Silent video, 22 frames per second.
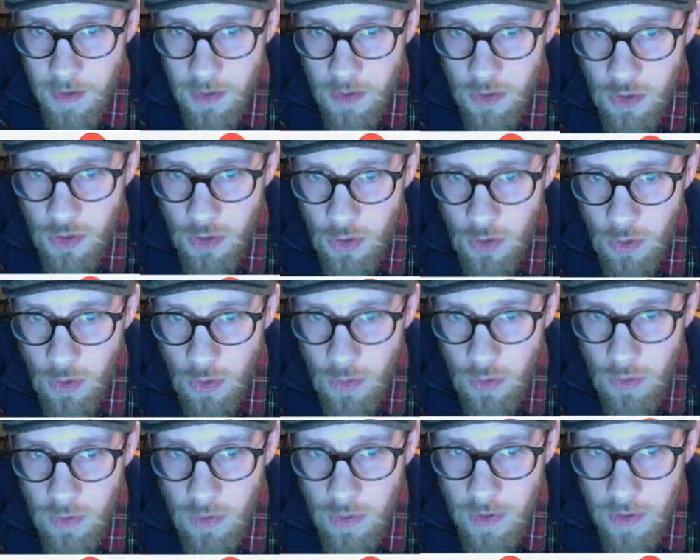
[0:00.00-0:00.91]
2,
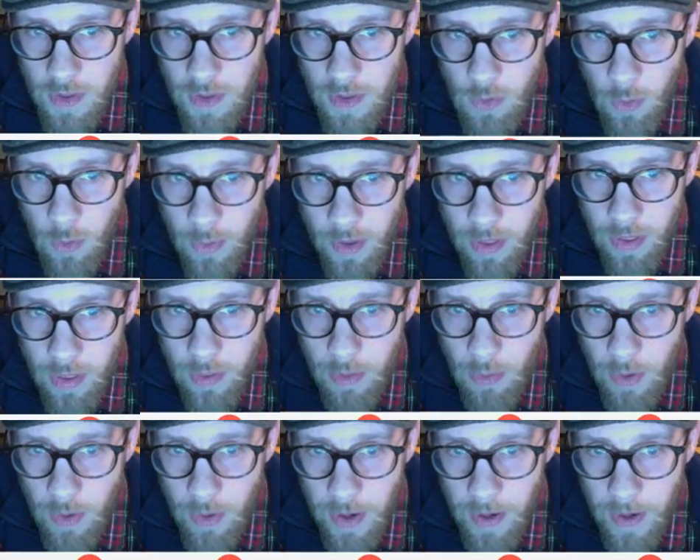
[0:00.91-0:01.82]
and this will be
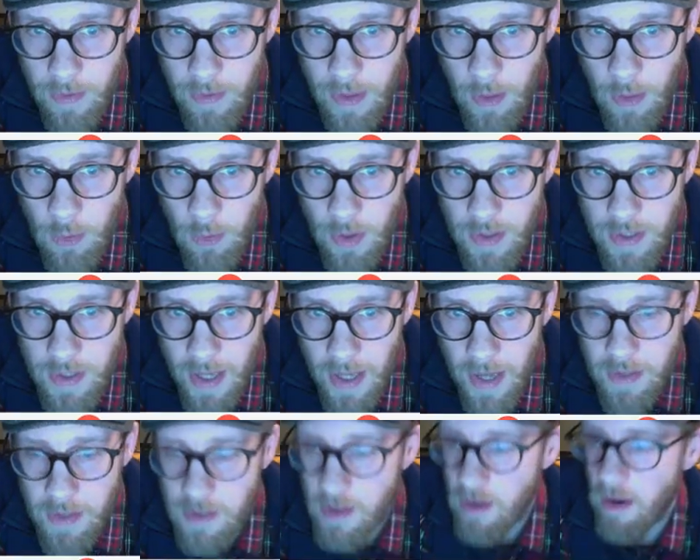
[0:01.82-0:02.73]
3 that will attach there